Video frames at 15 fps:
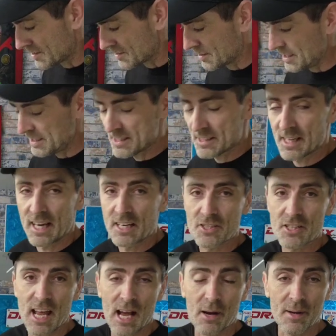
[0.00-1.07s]
So this
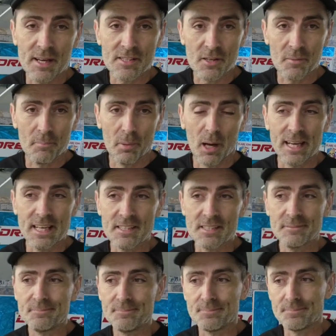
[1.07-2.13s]
stage now is
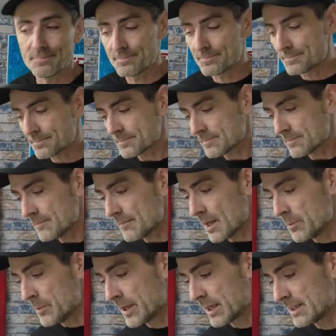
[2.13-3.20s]
complete.
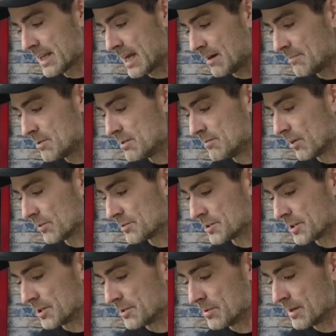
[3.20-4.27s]
We can now move on
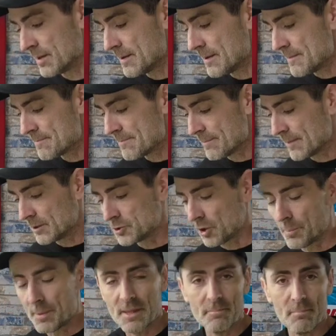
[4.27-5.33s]
to
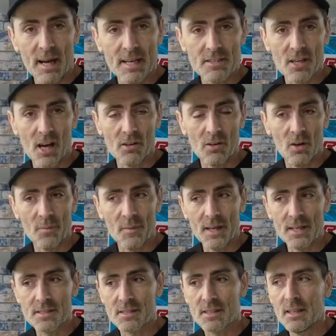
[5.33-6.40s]
dropping the base coat on
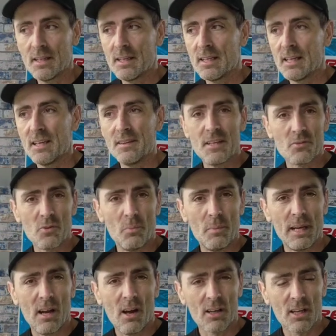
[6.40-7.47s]
this, and this will
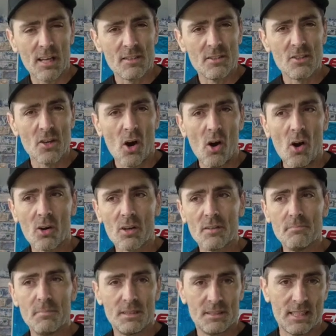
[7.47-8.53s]
be like a
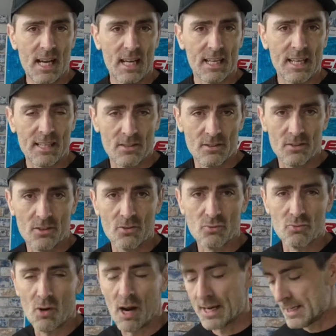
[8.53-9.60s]
dark metallic
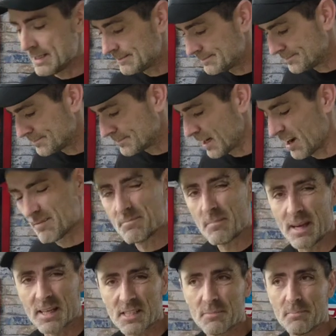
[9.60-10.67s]
grey. I've
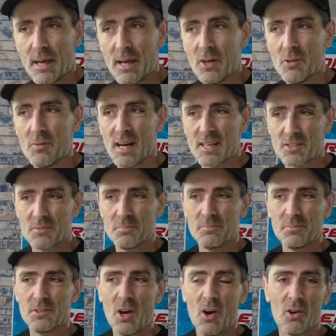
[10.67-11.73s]
mixed a bit up, add
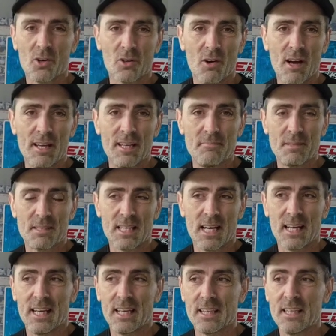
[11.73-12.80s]
some dark grey
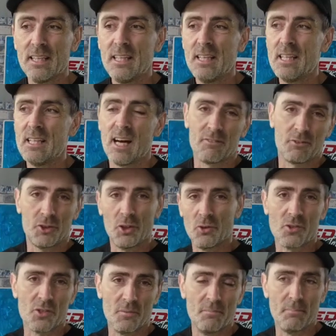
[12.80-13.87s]
metallic, I've
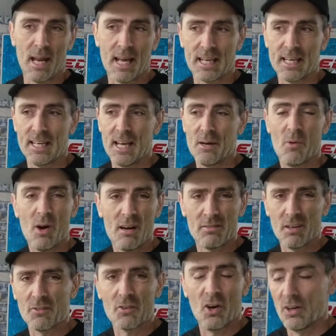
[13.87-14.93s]
chucked some black in it,
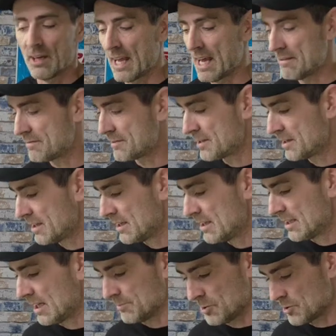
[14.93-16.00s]
whatever I've got left,
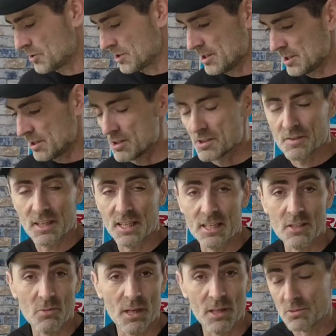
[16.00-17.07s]
I'm just going to use for
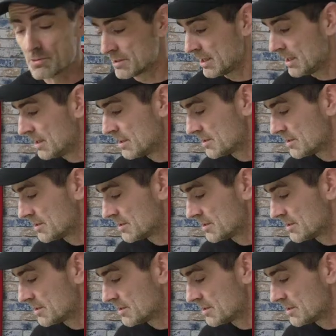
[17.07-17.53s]
these wheels.